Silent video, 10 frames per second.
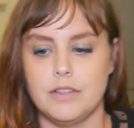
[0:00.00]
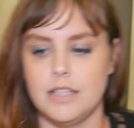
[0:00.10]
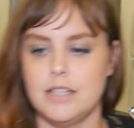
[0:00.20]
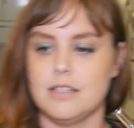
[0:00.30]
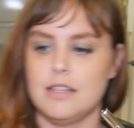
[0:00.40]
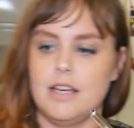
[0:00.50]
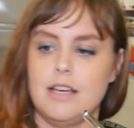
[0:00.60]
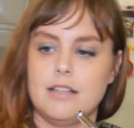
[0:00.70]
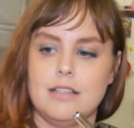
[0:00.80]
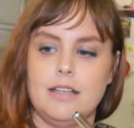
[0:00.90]
these
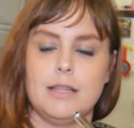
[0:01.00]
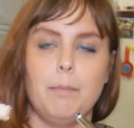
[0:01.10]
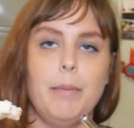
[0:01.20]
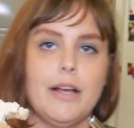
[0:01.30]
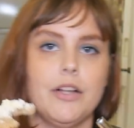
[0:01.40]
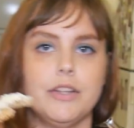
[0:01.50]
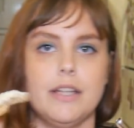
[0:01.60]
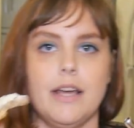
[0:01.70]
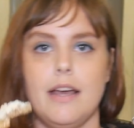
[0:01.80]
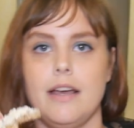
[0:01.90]
things, like the
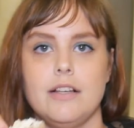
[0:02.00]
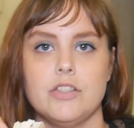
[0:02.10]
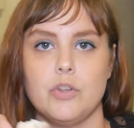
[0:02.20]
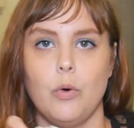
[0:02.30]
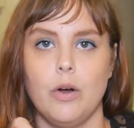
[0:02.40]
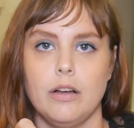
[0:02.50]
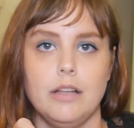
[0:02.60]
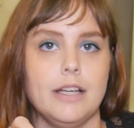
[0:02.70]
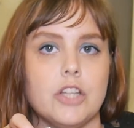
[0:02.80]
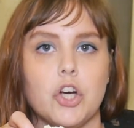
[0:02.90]
pickled things or
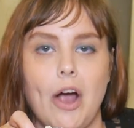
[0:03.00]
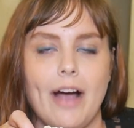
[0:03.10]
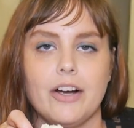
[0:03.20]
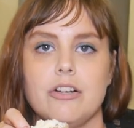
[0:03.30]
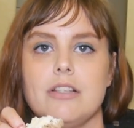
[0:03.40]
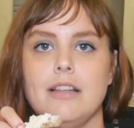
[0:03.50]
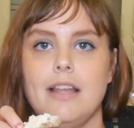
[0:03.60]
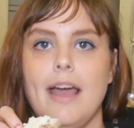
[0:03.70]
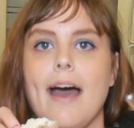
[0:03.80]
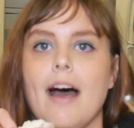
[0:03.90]
like the crackers that
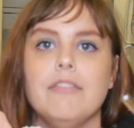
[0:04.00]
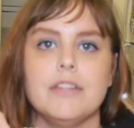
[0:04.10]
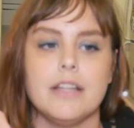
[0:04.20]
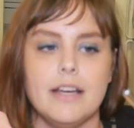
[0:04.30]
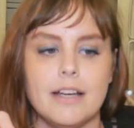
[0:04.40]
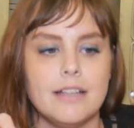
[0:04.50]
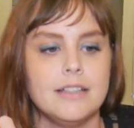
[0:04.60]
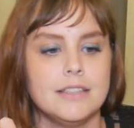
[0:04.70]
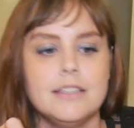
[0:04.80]
they have, and like,